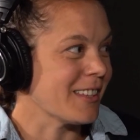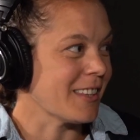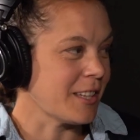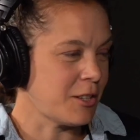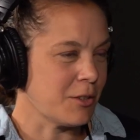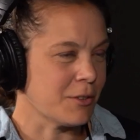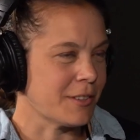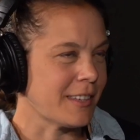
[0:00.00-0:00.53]

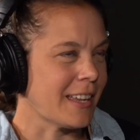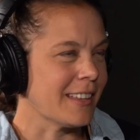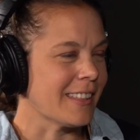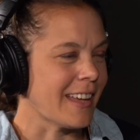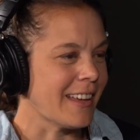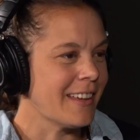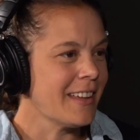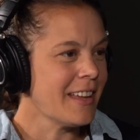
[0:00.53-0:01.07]
like you were saying
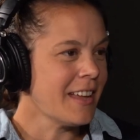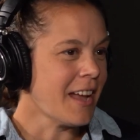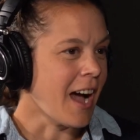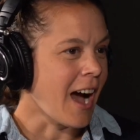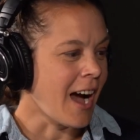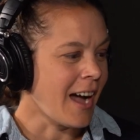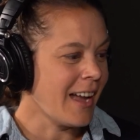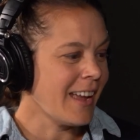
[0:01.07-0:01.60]
that
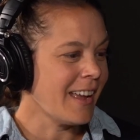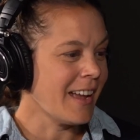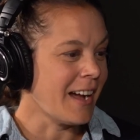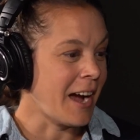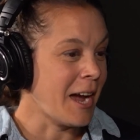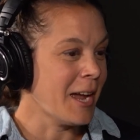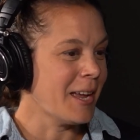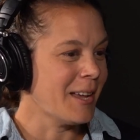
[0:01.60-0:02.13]
I
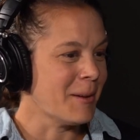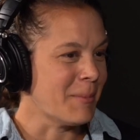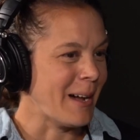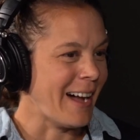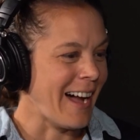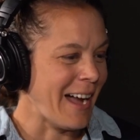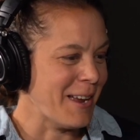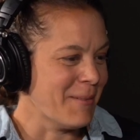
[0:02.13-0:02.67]
I am a
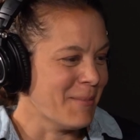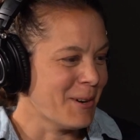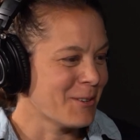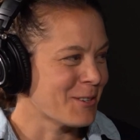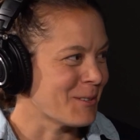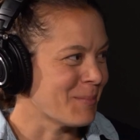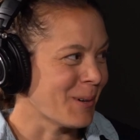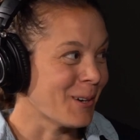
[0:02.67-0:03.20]
high
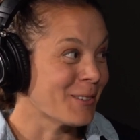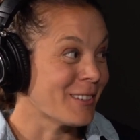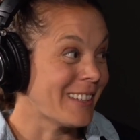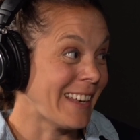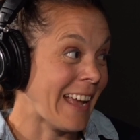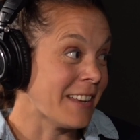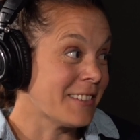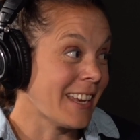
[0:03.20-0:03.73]
emotion person
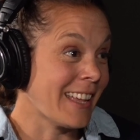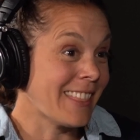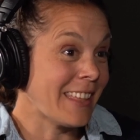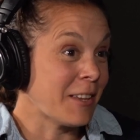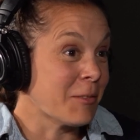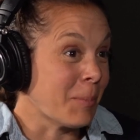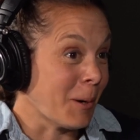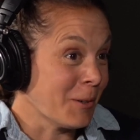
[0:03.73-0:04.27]
and I take
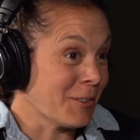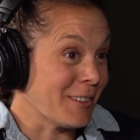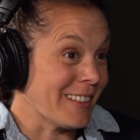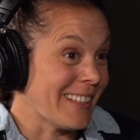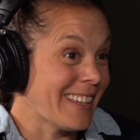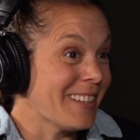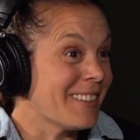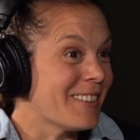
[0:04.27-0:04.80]
things
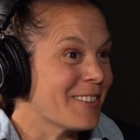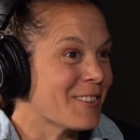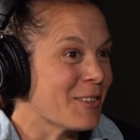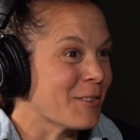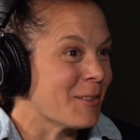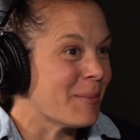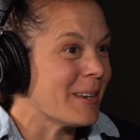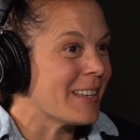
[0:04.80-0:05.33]
personally. You know, mm-hmm. so
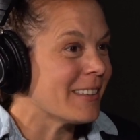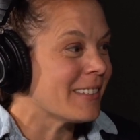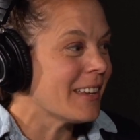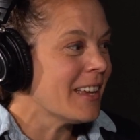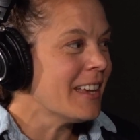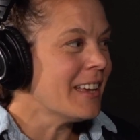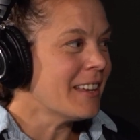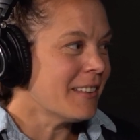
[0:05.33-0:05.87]
if mm-hmm. somebody's
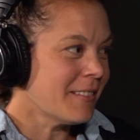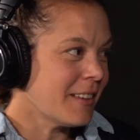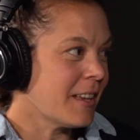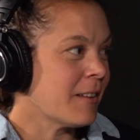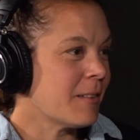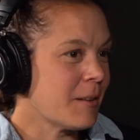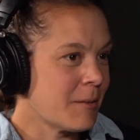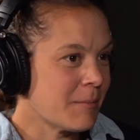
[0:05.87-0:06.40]

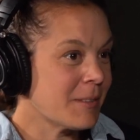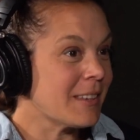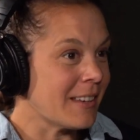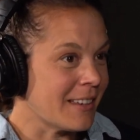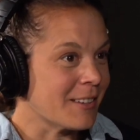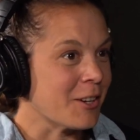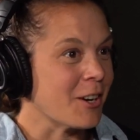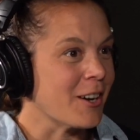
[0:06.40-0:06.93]
it,
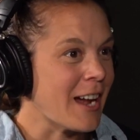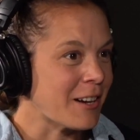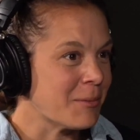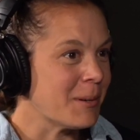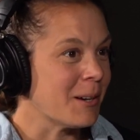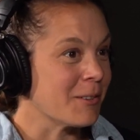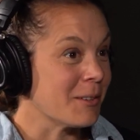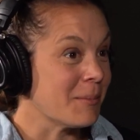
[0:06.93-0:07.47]
gonna correct
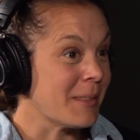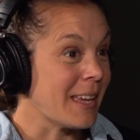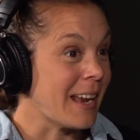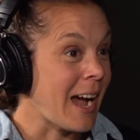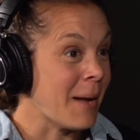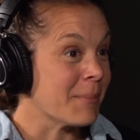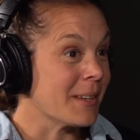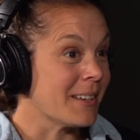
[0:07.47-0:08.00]
me or something,
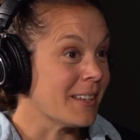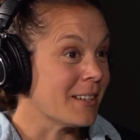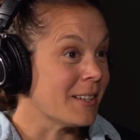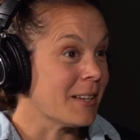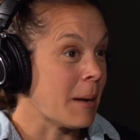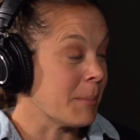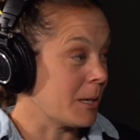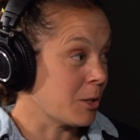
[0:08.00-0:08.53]
I'm gonna
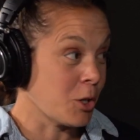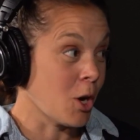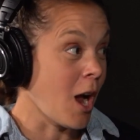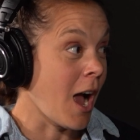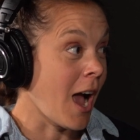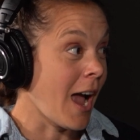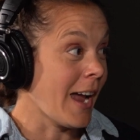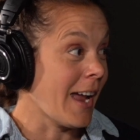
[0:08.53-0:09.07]
I'm gonna
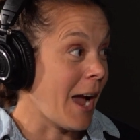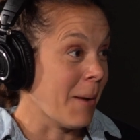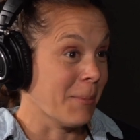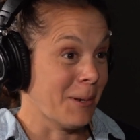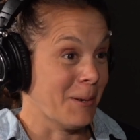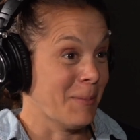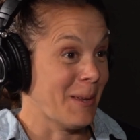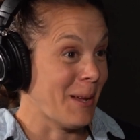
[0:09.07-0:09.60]
cry. I'm
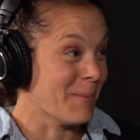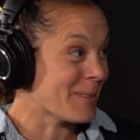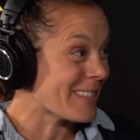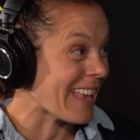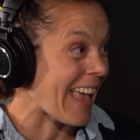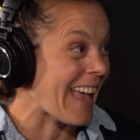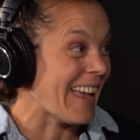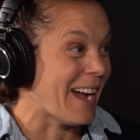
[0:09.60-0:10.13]
gonna be
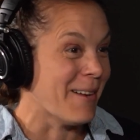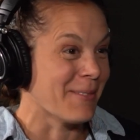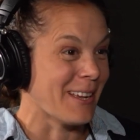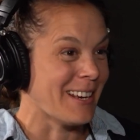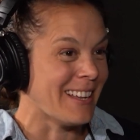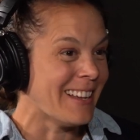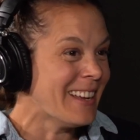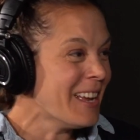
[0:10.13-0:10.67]
upset. I'm
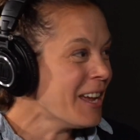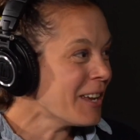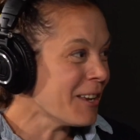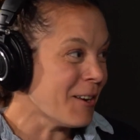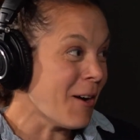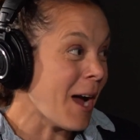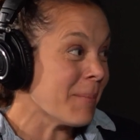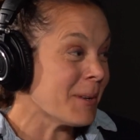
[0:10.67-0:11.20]
gonna yeah. you
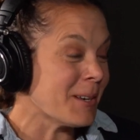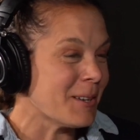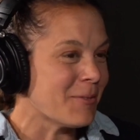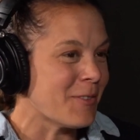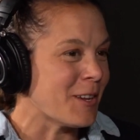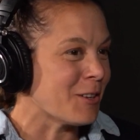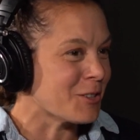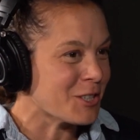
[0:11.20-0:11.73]
know I'm gonna
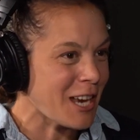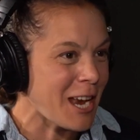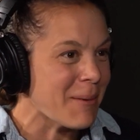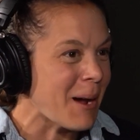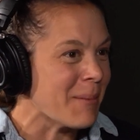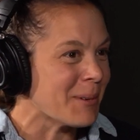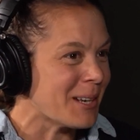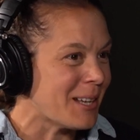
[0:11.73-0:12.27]
feel shame.
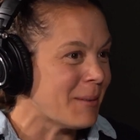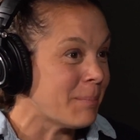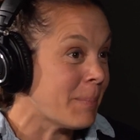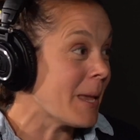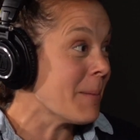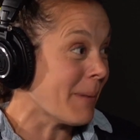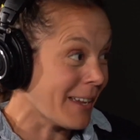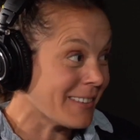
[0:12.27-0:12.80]
I'm gonna
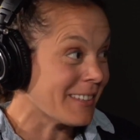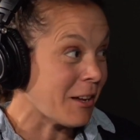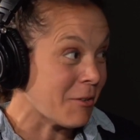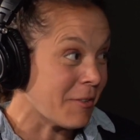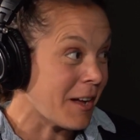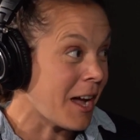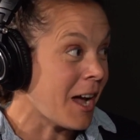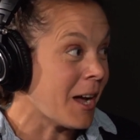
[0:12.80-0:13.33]
beat
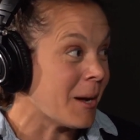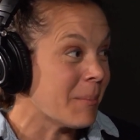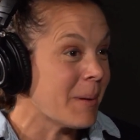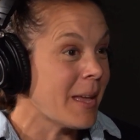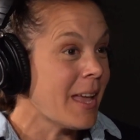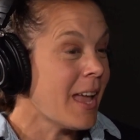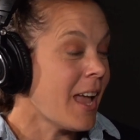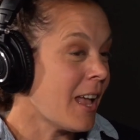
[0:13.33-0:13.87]
myself up.
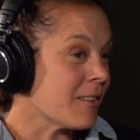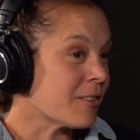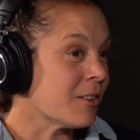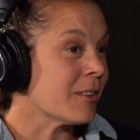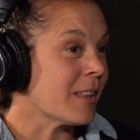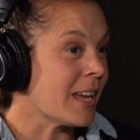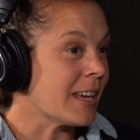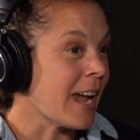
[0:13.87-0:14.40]
Yeah. And
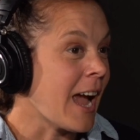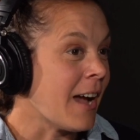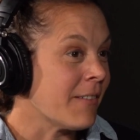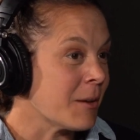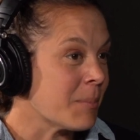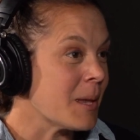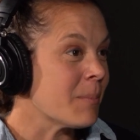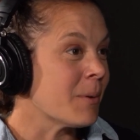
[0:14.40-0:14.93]
like
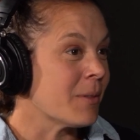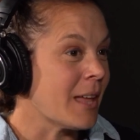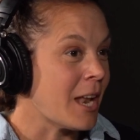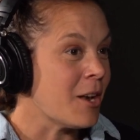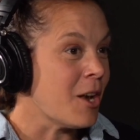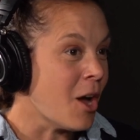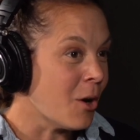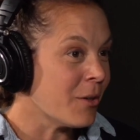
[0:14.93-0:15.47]
having people
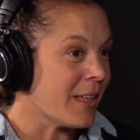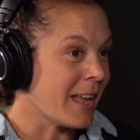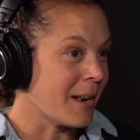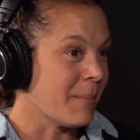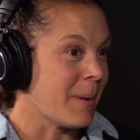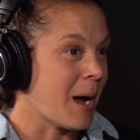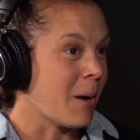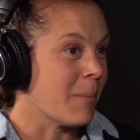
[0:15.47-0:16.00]
that know that
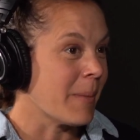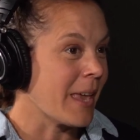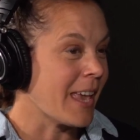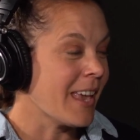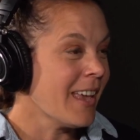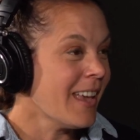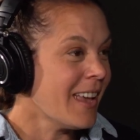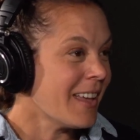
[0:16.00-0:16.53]
about
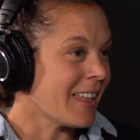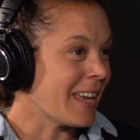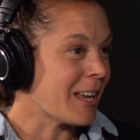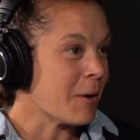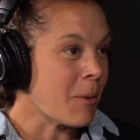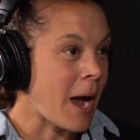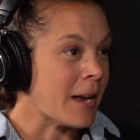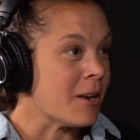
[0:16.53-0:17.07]
me, like
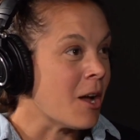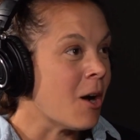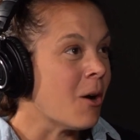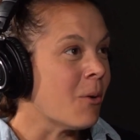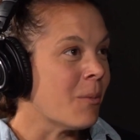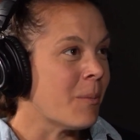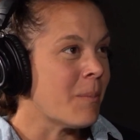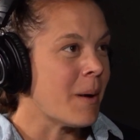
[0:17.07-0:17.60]
I
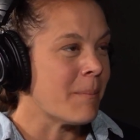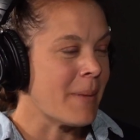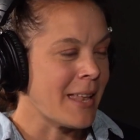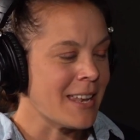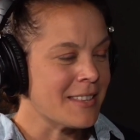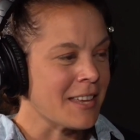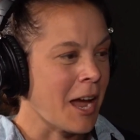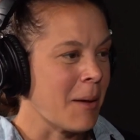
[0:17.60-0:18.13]
know
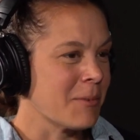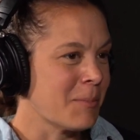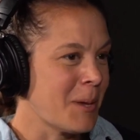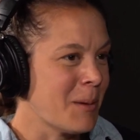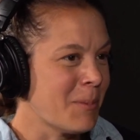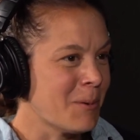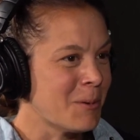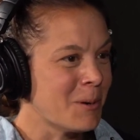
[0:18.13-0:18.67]
many times
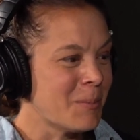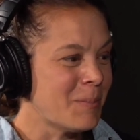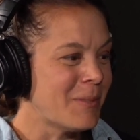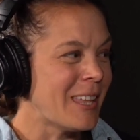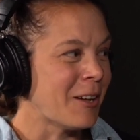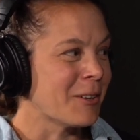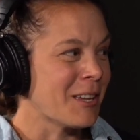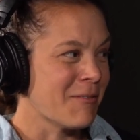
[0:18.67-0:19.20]
people will,
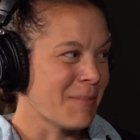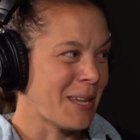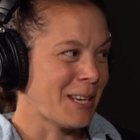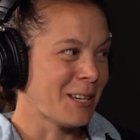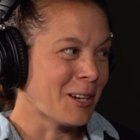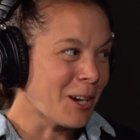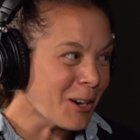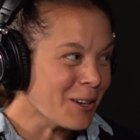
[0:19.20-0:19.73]
they'll give me an
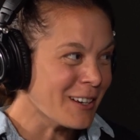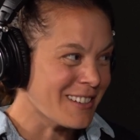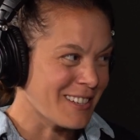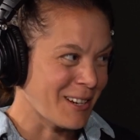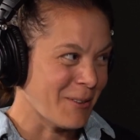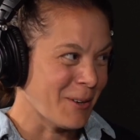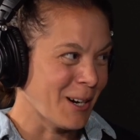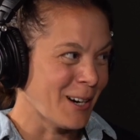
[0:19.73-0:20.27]

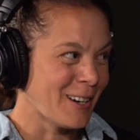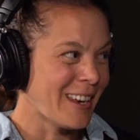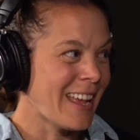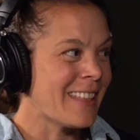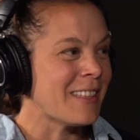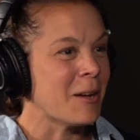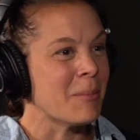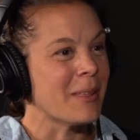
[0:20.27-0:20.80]
encouraging word
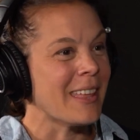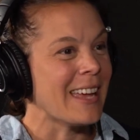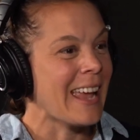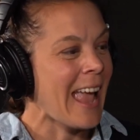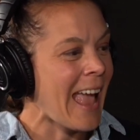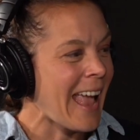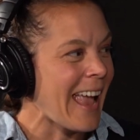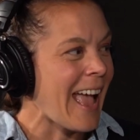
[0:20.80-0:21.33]
and they'll be like,
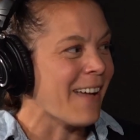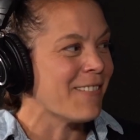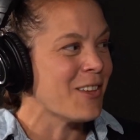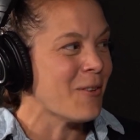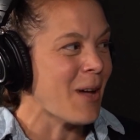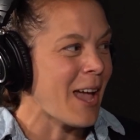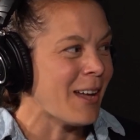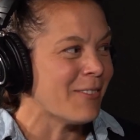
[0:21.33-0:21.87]
Hey, have
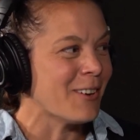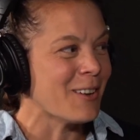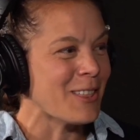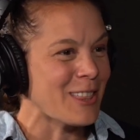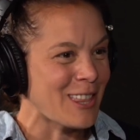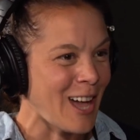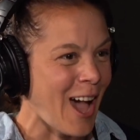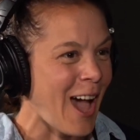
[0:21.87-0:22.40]
you ever
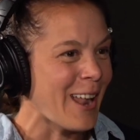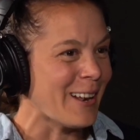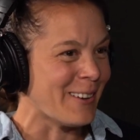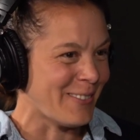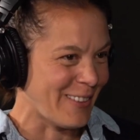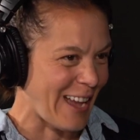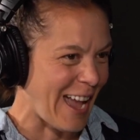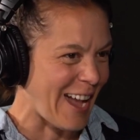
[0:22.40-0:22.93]
thought
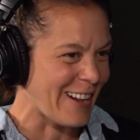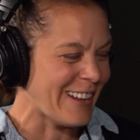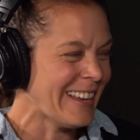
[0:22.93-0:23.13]
sandwich. about?